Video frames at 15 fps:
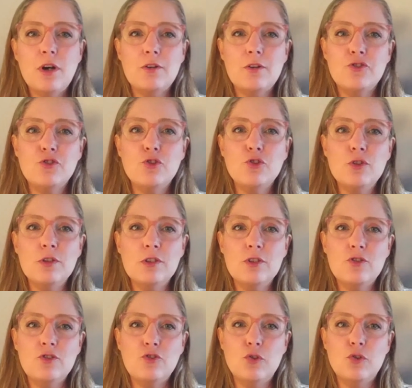our
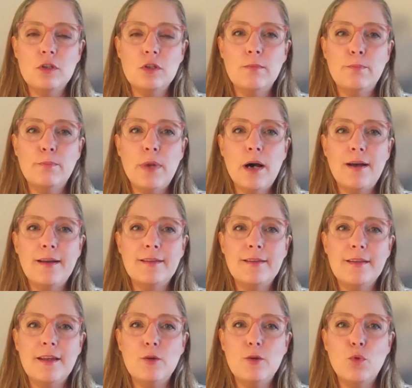students to
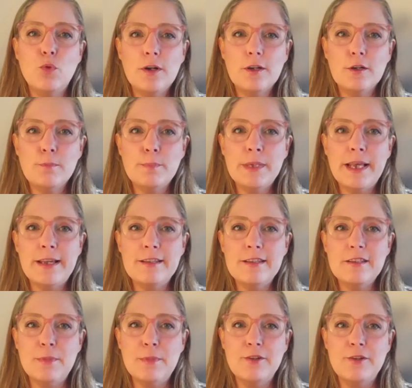combine a work
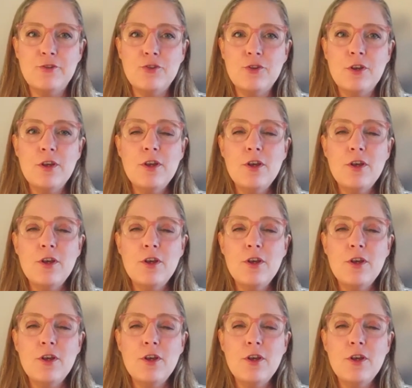placement